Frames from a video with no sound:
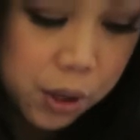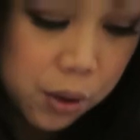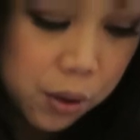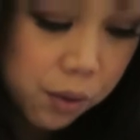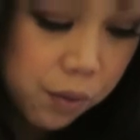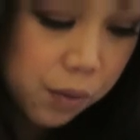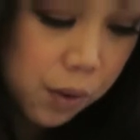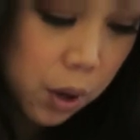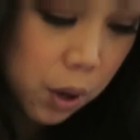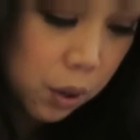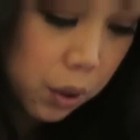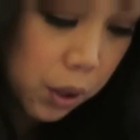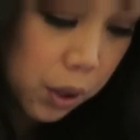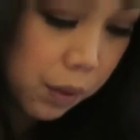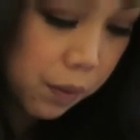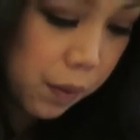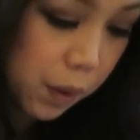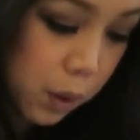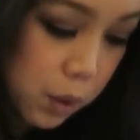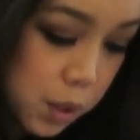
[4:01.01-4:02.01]
new phone.
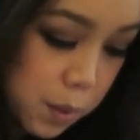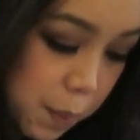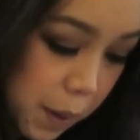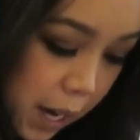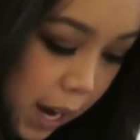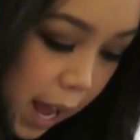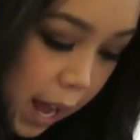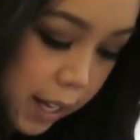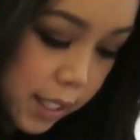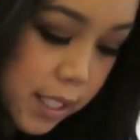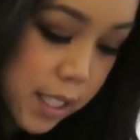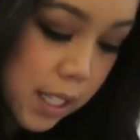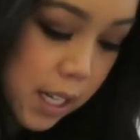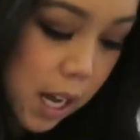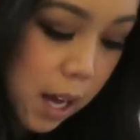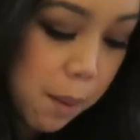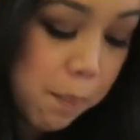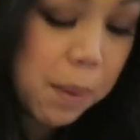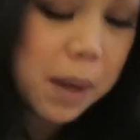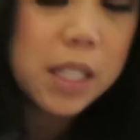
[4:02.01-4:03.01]
Her phone's been
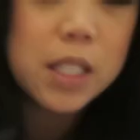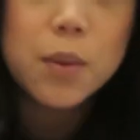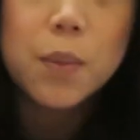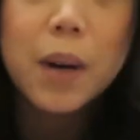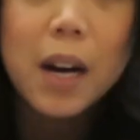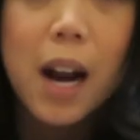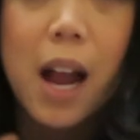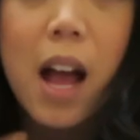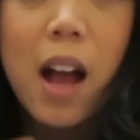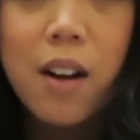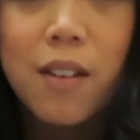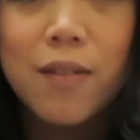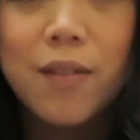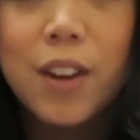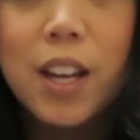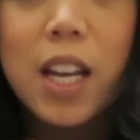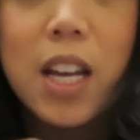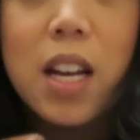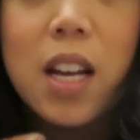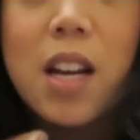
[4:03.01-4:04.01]
acting up. I swear
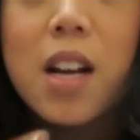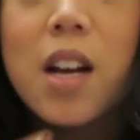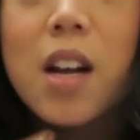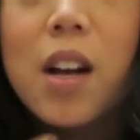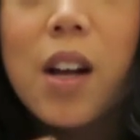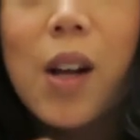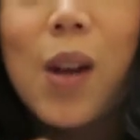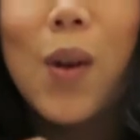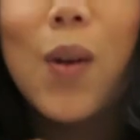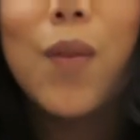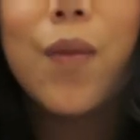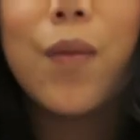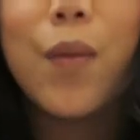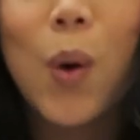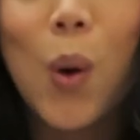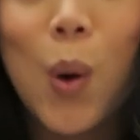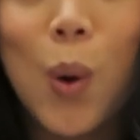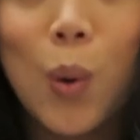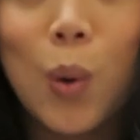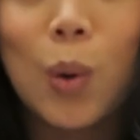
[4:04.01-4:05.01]
every
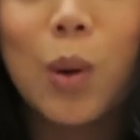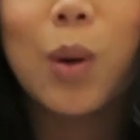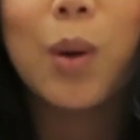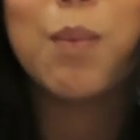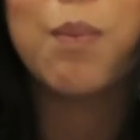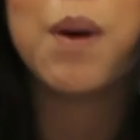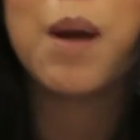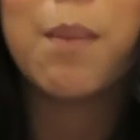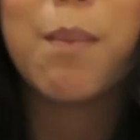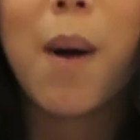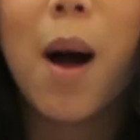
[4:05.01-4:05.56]
phone my